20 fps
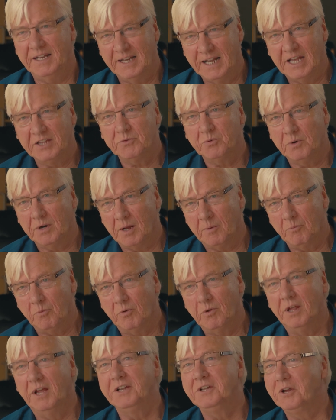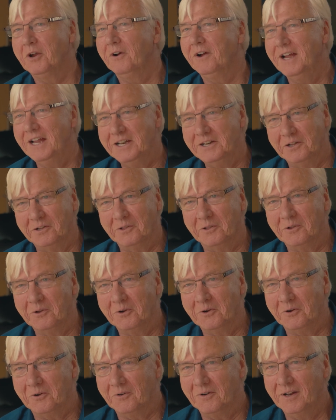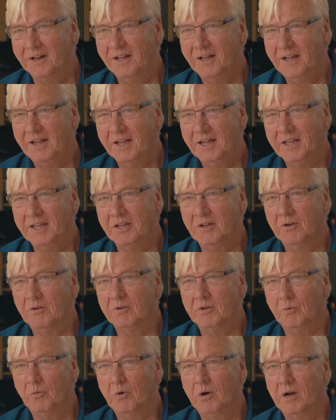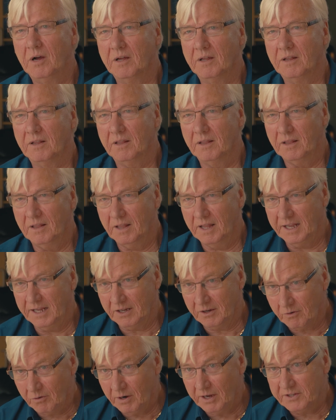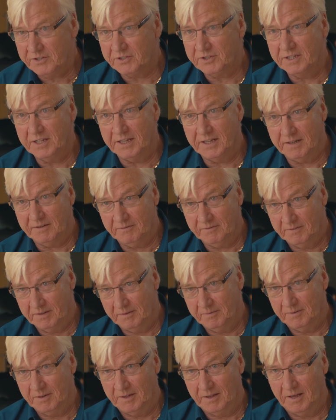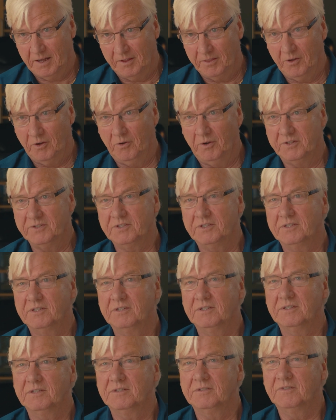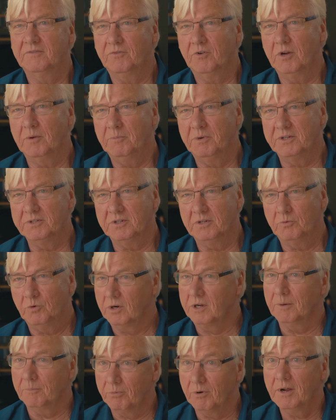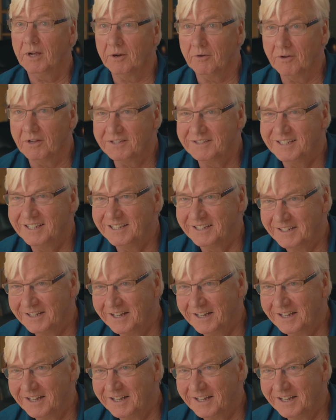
And that's what I'm really trying to learn, you know, to walk like Christ did, although it's, it's very much a work in progress